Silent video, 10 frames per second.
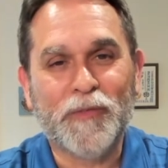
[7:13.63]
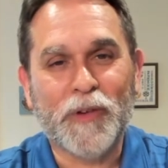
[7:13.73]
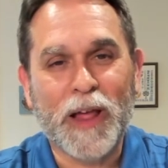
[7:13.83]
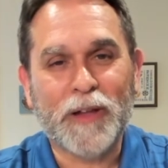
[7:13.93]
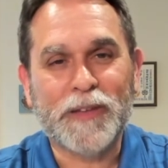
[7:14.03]

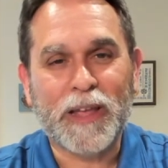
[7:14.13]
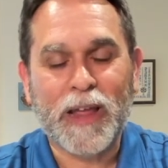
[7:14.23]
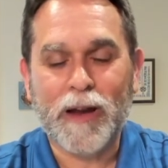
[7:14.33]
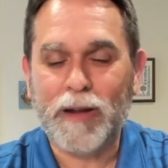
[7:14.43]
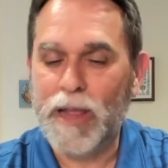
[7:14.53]
For now, take
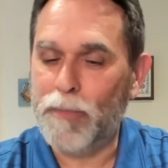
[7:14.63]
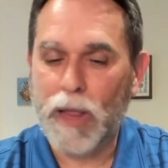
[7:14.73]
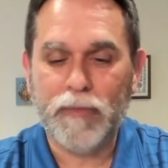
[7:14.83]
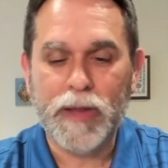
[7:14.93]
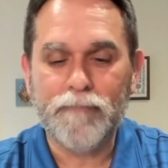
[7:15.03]
care. Keep
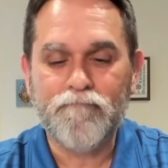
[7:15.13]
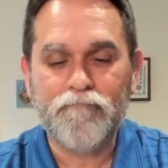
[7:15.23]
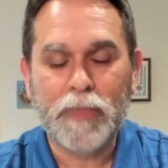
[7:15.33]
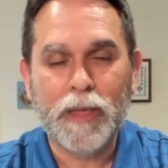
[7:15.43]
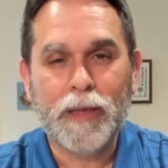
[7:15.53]
loving.
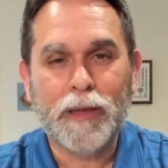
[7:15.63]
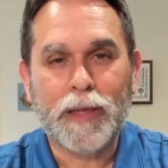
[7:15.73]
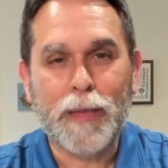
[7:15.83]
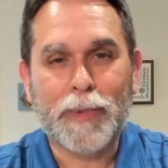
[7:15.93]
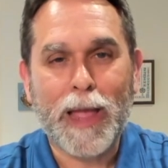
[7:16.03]

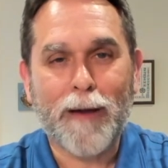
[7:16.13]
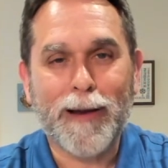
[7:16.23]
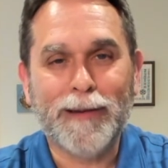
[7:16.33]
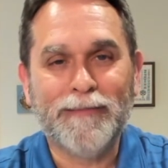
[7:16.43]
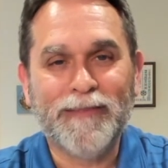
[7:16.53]
Keep
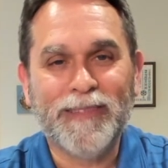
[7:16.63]
caring.